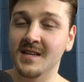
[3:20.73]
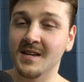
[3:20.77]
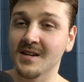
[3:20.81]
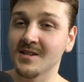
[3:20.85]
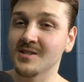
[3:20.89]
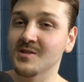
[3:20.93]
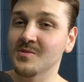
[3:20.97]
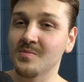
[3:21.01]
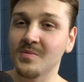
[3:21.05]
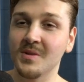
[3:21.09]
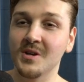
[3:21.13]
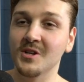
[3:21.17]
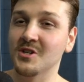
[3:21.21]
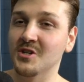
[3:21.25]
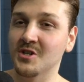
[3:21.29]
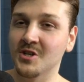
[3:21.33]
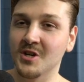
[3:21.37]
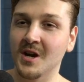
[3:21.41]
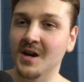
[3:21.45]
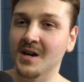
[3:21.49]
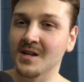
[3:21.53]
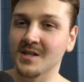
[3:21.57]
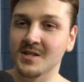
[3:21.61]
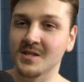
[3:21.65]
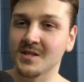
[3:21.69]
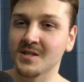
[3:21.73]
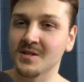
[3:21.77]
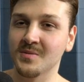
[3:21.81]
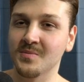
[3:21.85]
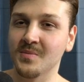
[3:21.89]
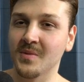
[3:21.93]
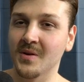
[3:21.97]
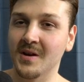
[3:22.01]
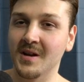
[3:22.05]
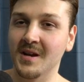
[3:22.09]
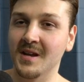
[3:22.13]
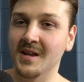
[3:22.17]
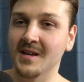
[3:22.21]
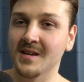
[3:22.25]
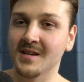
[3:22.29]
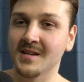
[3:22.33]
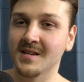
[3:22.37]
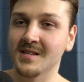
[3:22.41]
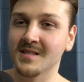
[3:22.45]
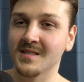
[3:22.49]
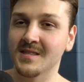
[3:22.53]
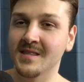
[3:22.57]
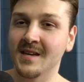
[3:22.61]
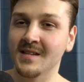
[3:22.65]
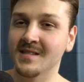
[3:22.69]
he doesn't miss shots, buddy.
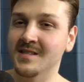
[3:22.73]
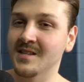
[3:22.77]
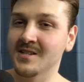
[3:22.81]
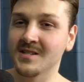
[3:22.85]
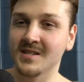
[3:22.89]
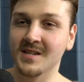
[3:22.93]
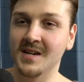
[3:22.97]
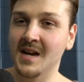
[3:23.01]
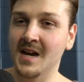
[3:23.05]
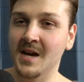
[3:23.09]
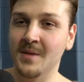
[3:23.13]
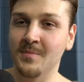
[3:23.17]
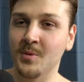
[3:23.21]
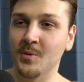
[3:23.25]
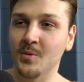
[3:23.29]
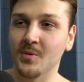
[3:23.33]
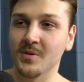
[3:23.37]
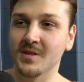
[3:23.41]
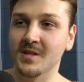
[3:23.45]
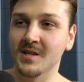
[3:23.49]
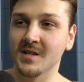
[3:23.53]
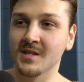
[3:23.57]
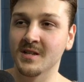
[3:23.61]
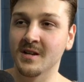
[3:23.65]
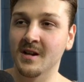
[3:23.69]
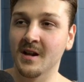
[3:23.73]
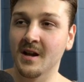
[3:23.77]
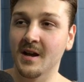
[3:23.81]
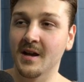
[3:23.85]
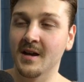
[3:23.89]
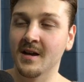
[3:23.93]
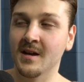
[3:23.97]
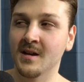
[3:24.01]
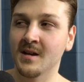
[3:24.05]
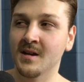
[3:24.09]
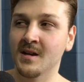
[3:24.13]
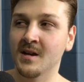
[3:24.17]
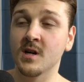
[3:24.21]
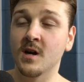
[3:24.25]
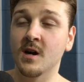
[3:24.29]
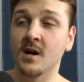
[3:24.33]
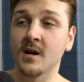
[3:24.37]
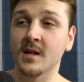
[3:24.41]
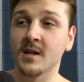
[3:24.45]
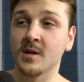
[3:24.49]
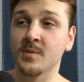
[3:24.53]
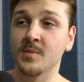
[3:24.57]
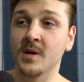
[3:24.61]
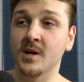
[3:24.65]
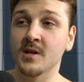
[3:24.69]
That doesn't happen with this guy. We're
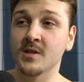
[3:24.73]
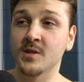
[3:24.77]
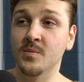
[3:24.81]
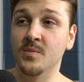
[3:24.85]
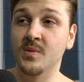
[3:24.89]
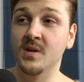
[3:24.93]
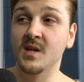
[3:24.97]
talking about